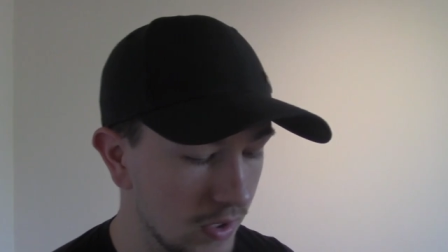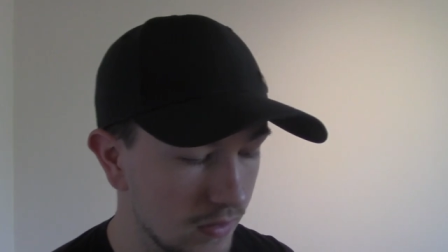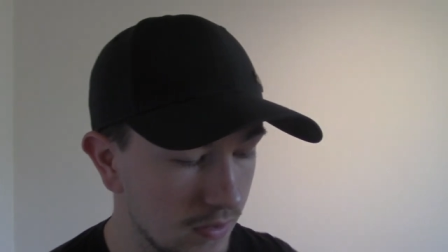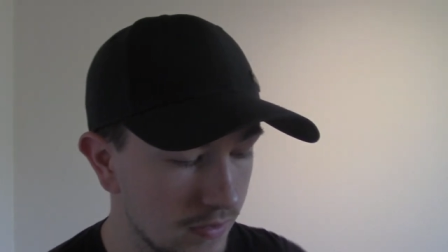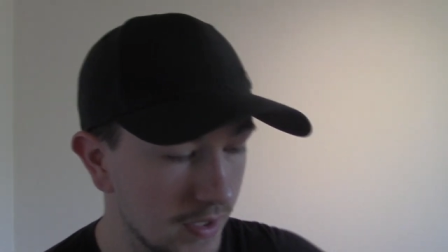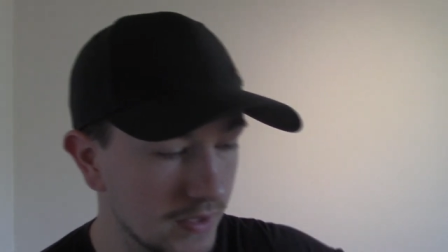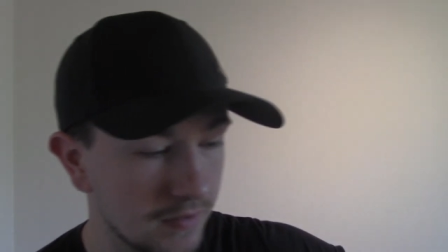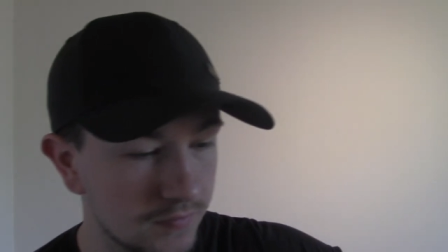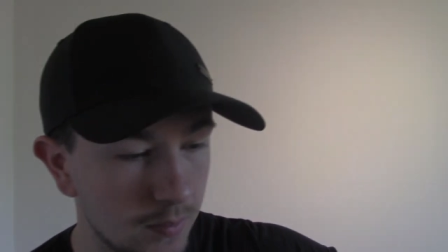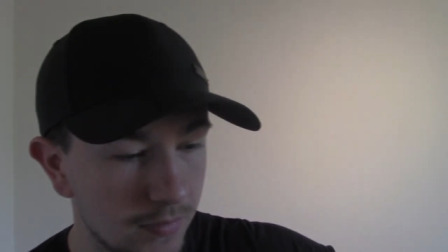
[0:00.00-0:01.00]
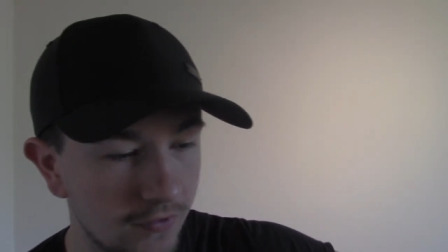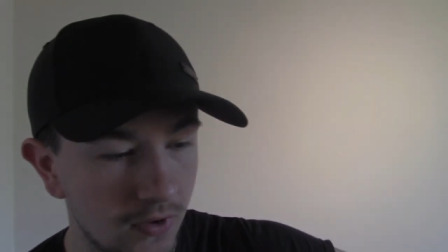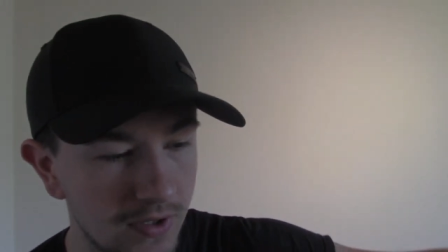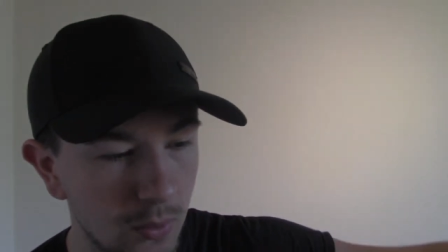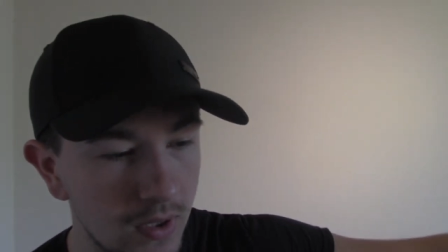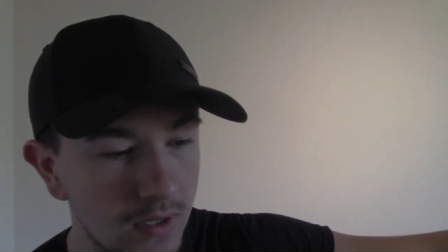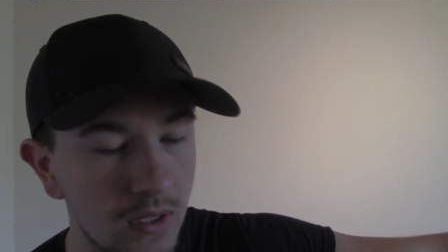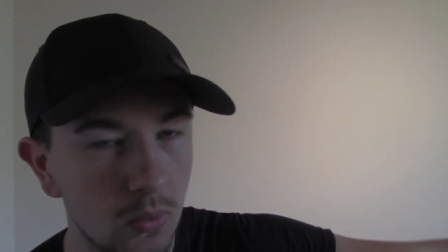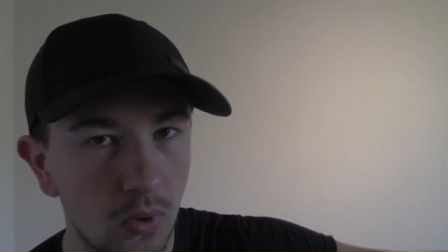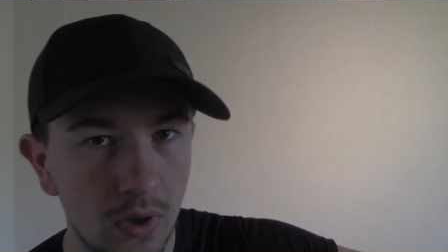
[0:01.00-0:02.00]
the, the things I've done before that really
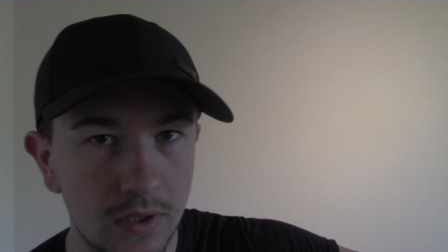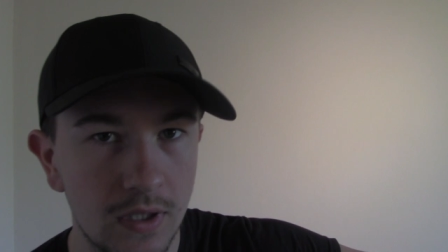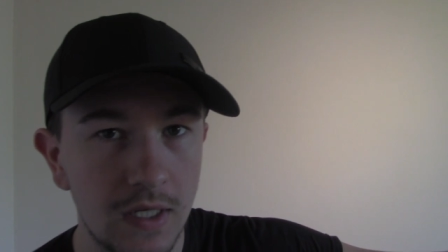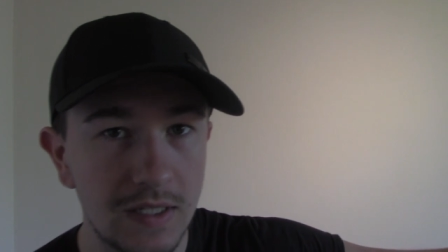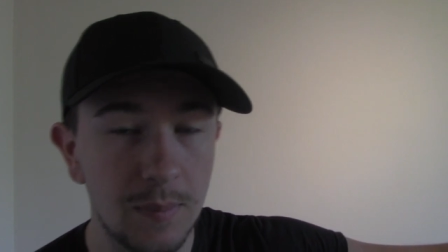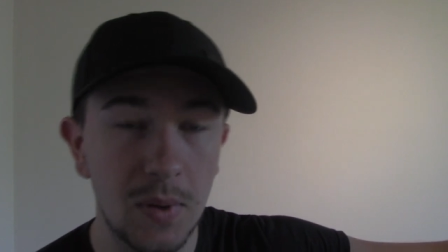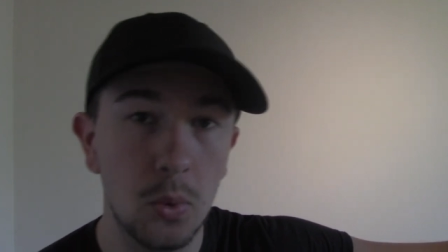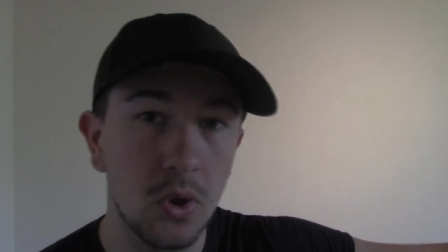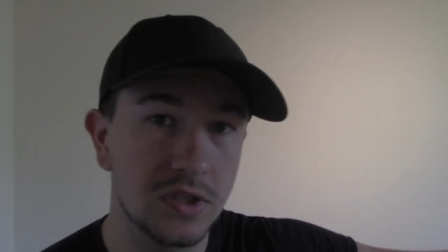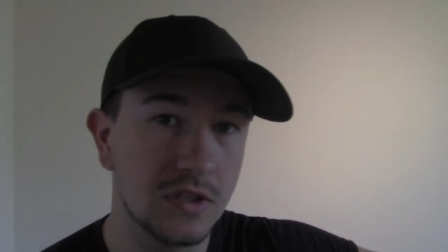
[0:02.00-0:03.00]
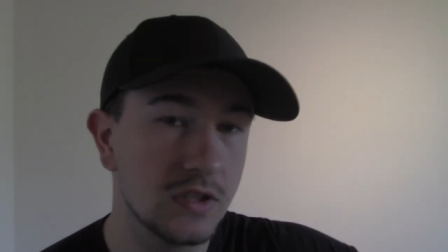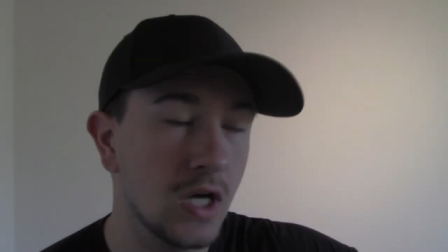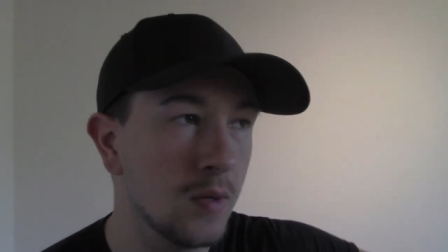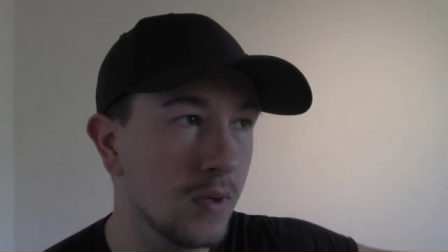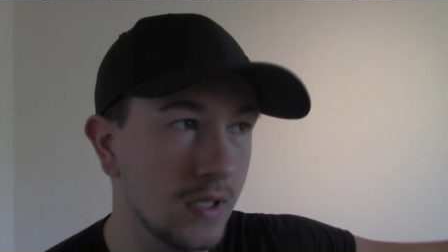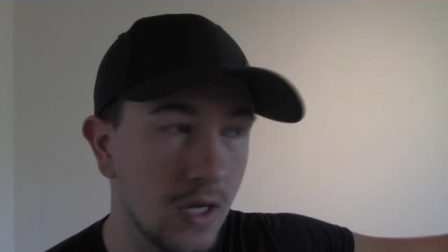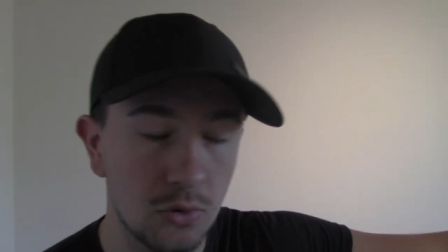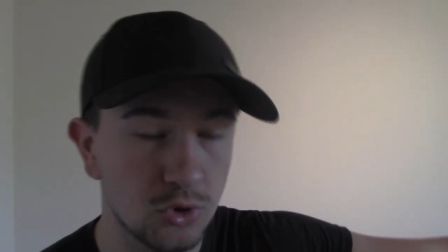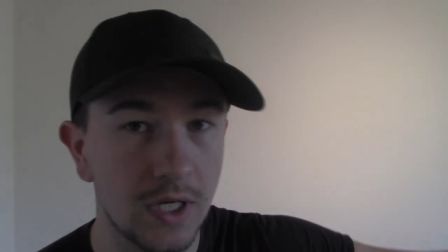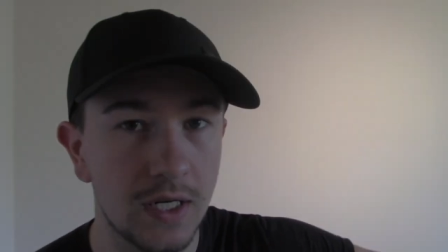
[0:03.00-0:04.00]
didn't work, that maybe works in the start
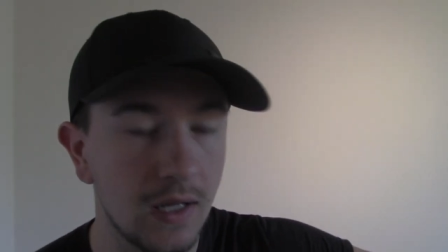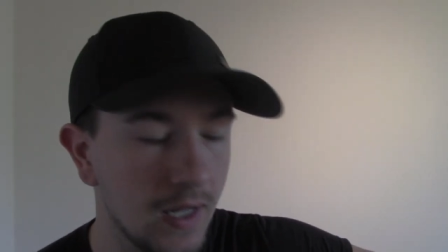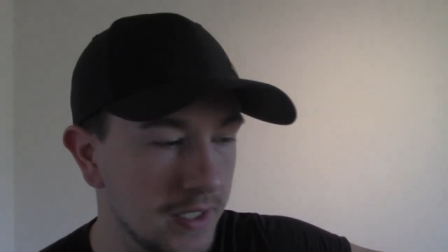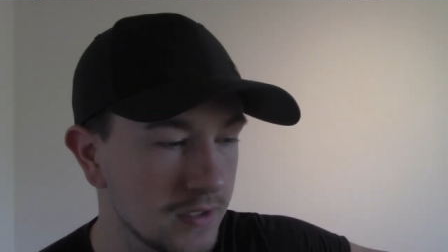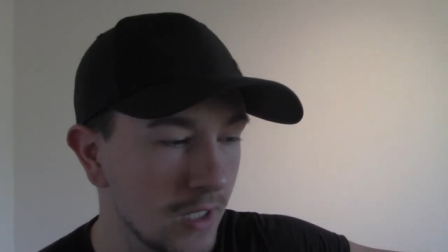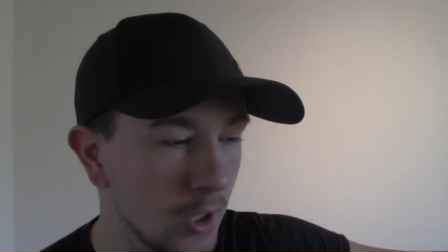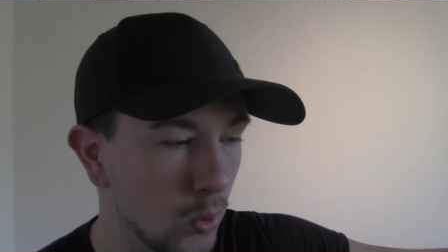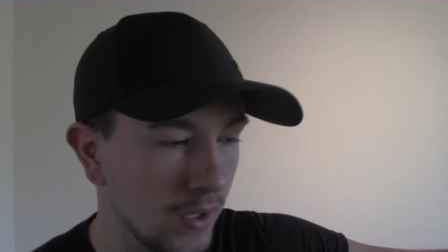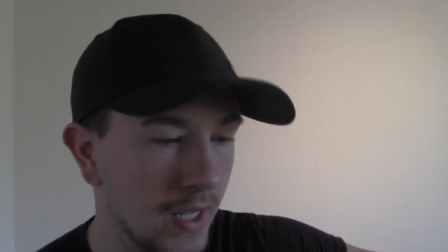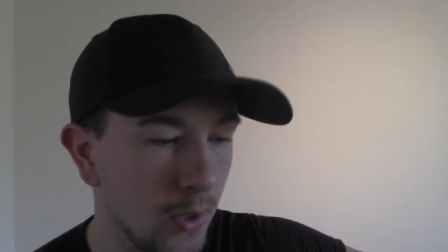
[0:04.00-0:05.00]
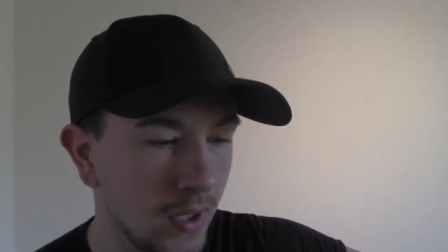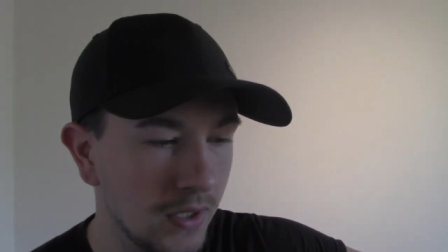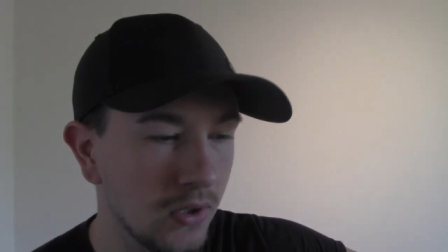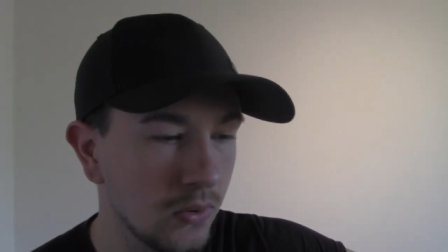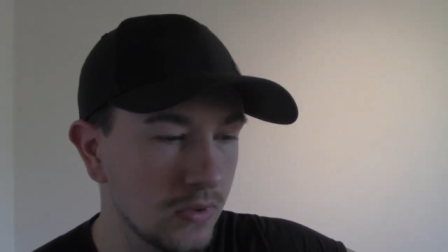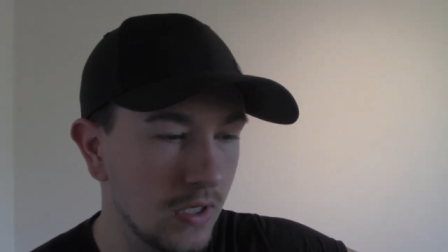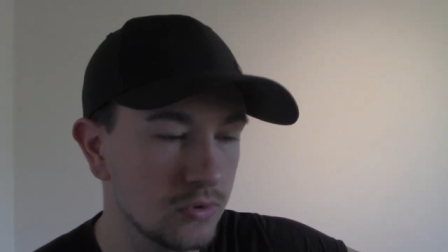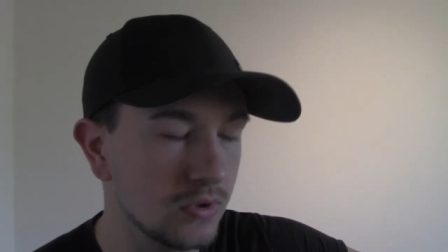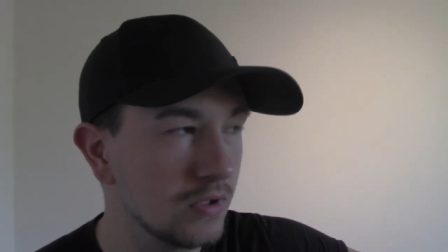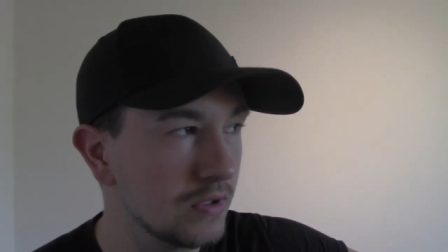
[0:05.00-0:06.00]
now to get clients. Well, now I know
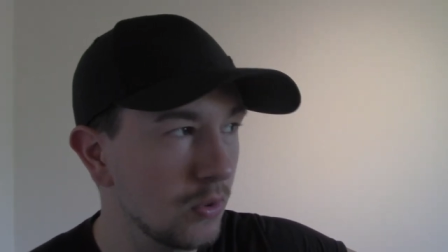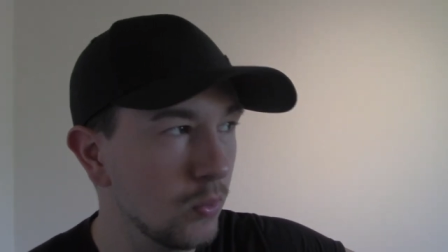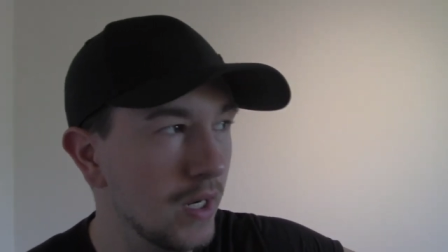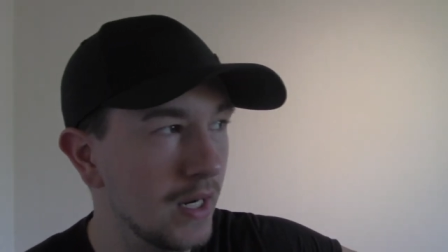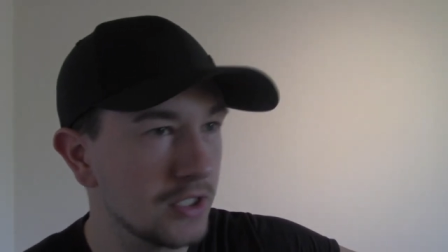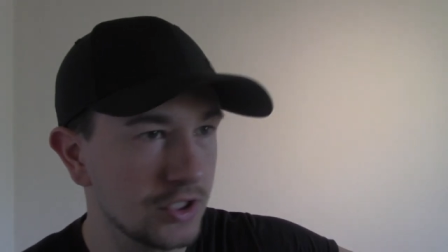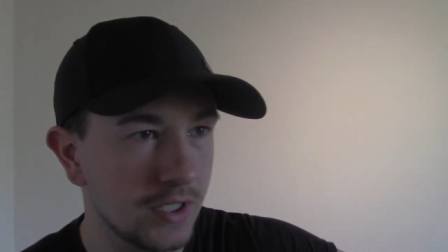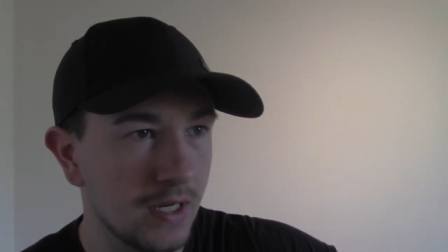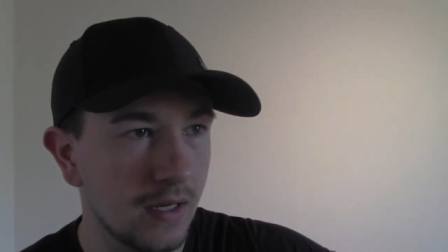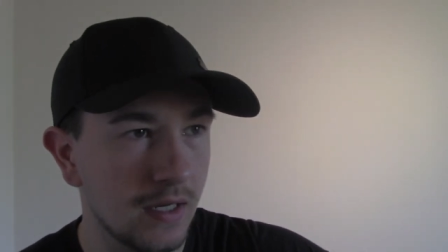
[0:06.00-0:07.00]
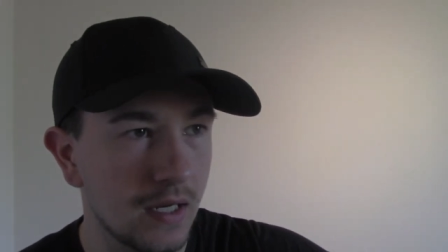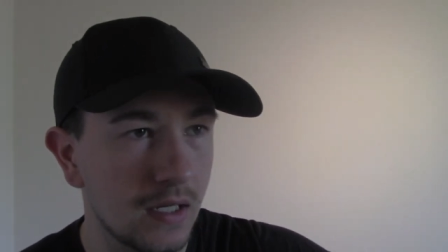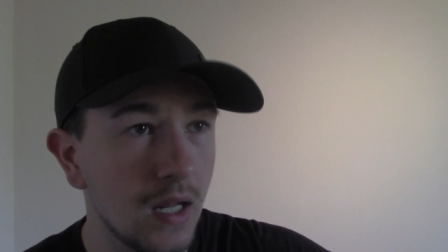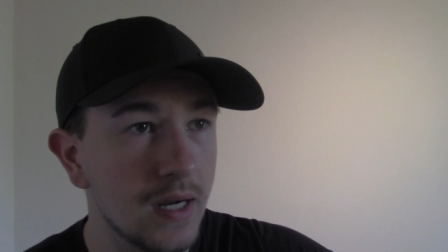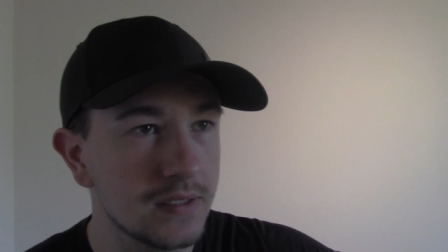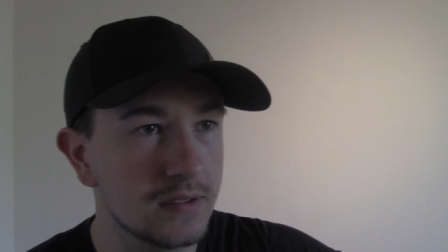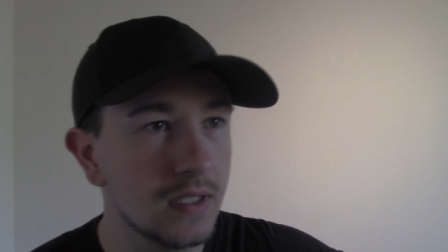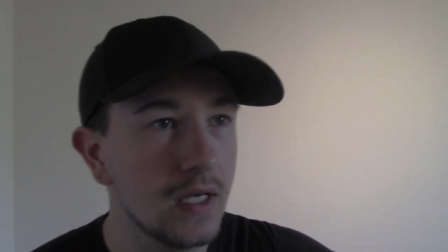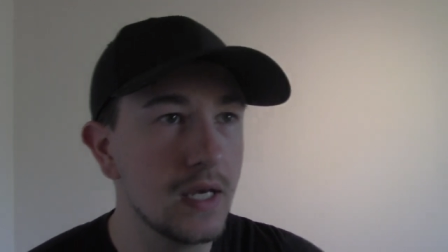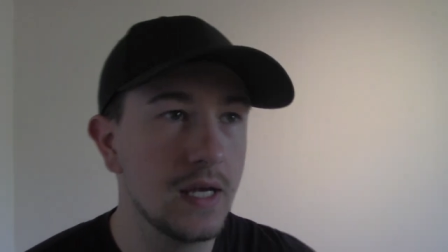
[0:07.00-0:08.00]
how to, the way I should get, get
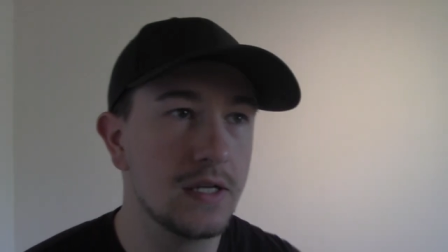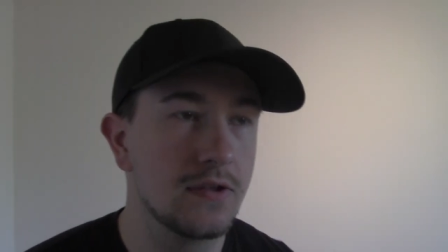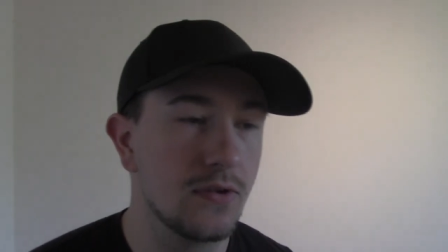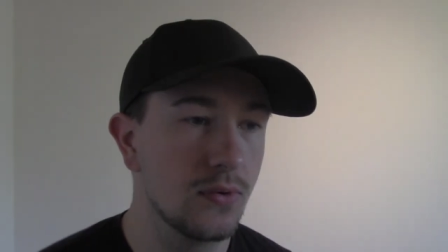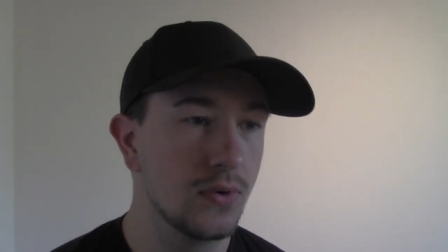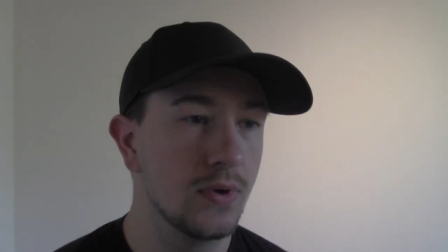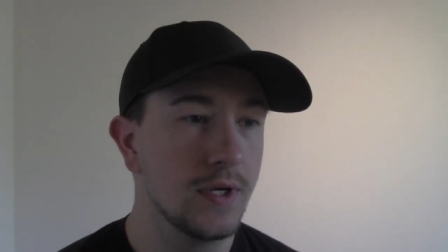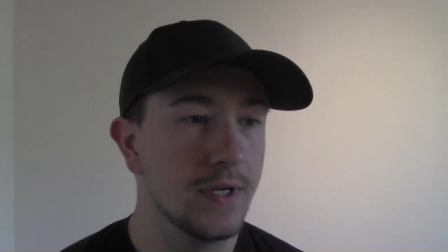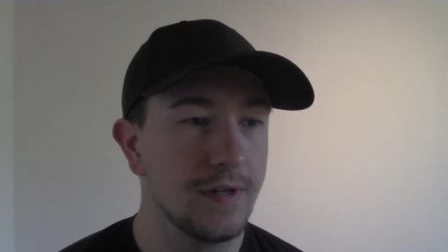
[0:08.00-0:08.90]
clients is through